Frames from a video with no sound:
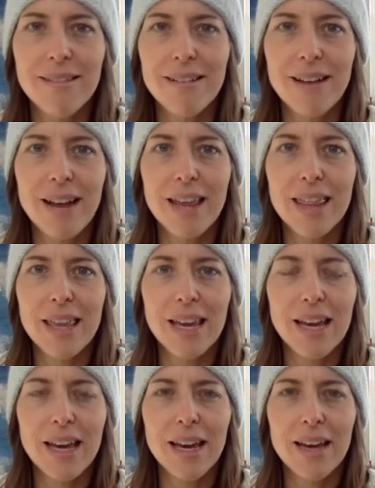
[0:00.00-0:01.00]
I
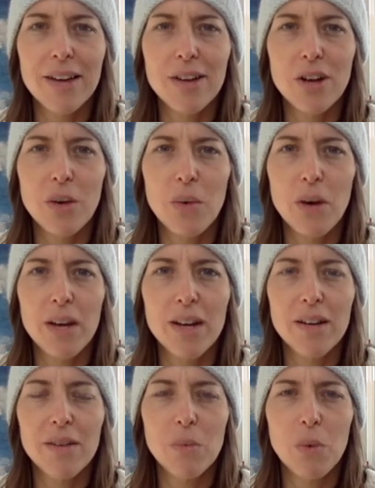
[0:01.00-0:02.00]
think no
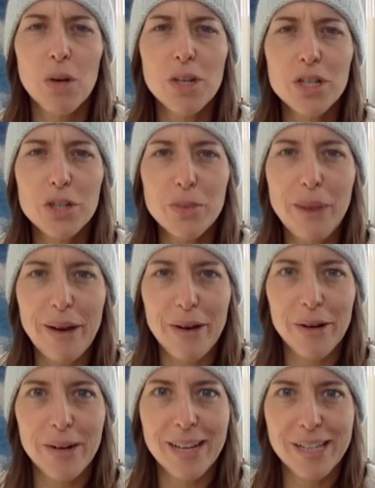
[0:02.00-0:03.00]
one warns you about
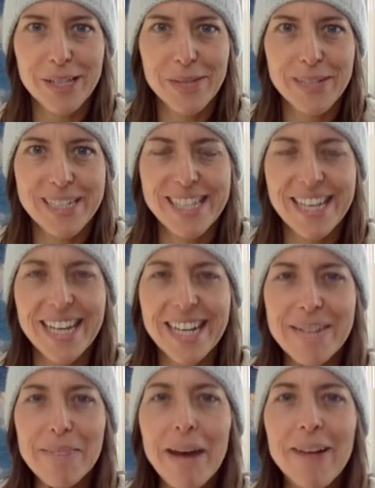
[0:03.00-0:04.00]
or gets you
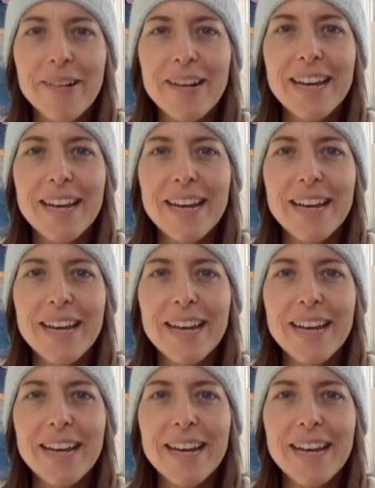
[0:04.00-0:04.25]
excited about.